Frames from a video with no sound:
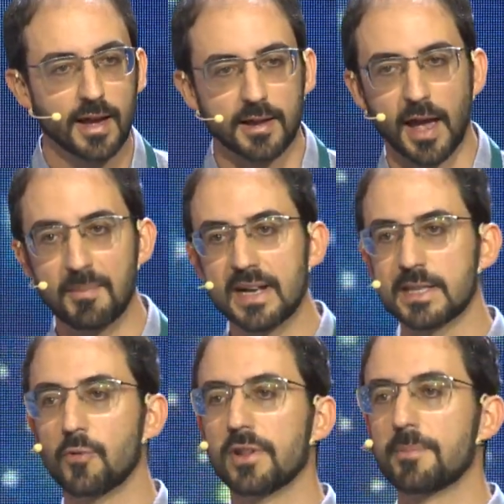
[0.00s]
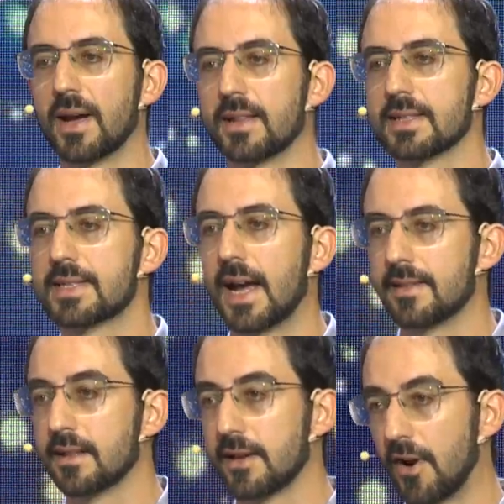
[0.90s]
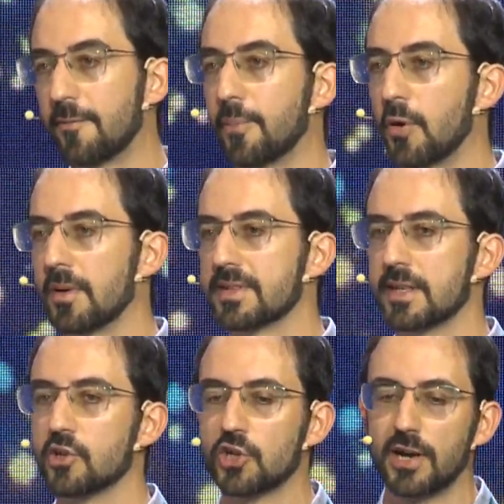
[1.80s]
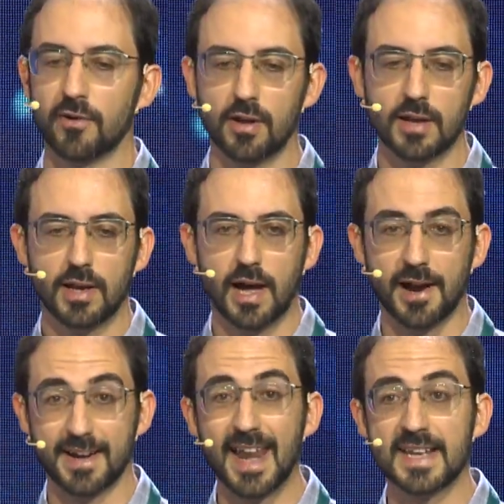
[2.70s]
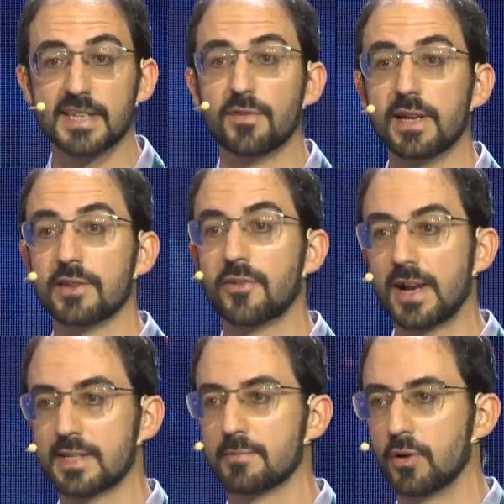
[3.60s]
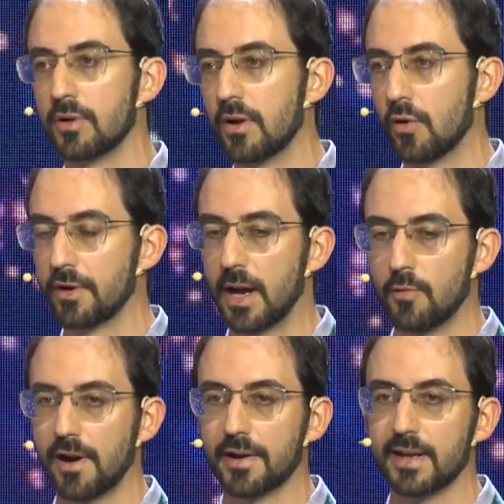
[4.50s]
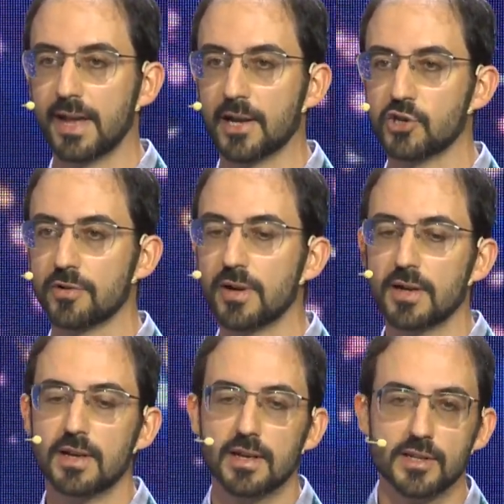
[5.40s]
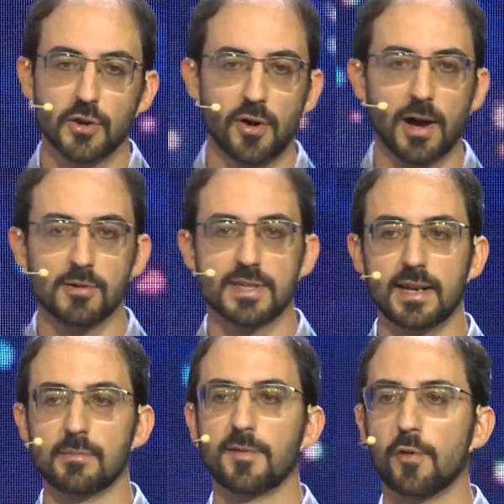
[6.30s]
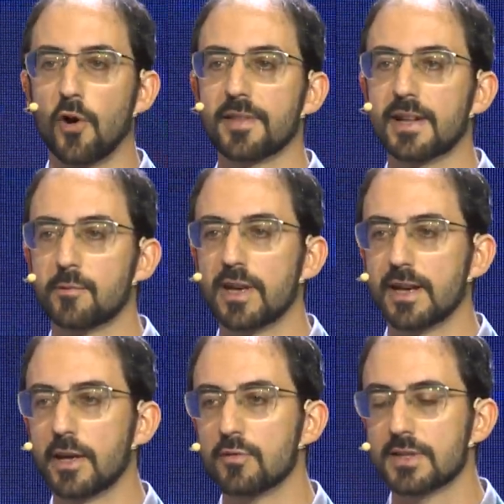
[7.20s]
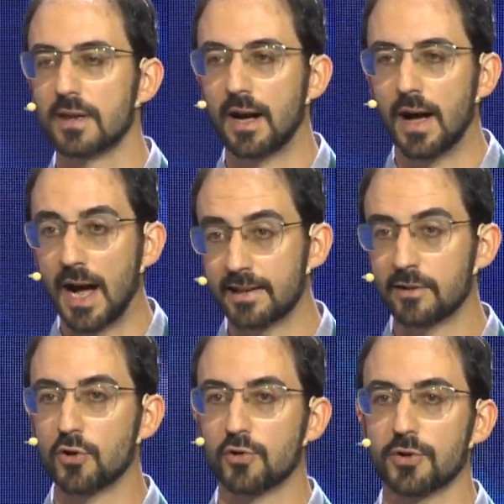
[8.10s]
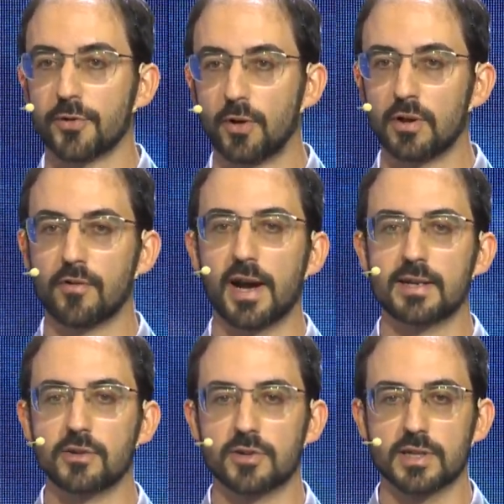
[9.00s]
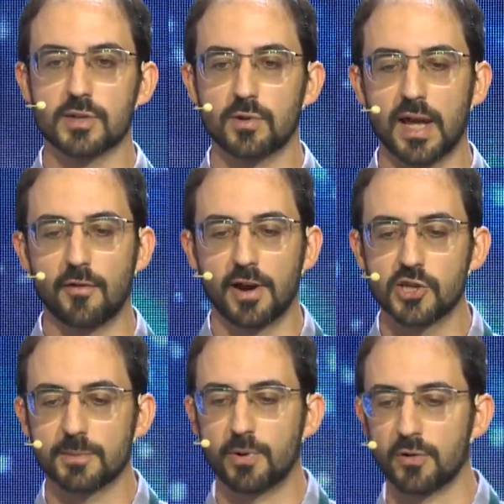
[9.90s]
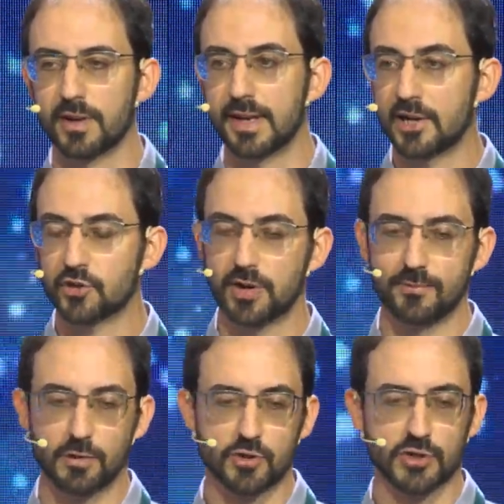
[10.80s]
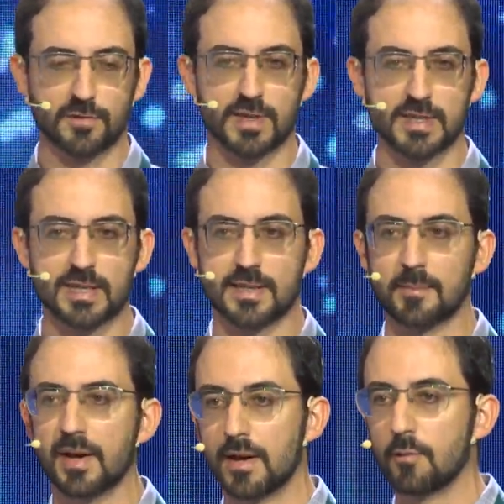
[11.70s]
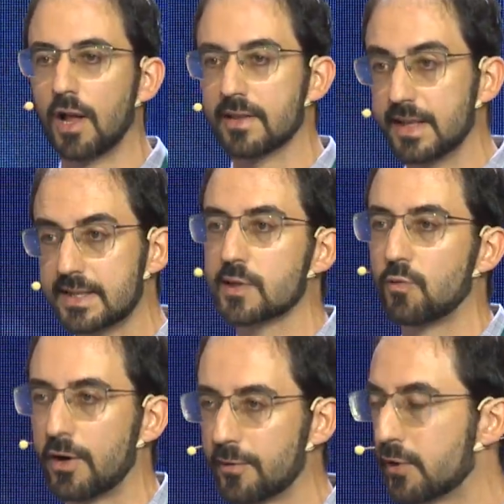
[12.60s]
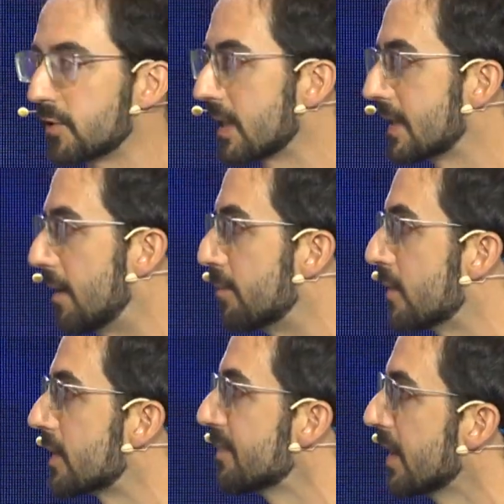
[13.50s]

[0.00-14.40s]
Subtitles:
a maximum independent set and graph problems in general are natively addressable on our architecture. So I was telling before that we can use analog control, right, in order to leverage upon the natural evolution of the system. Well, this is one of those examples.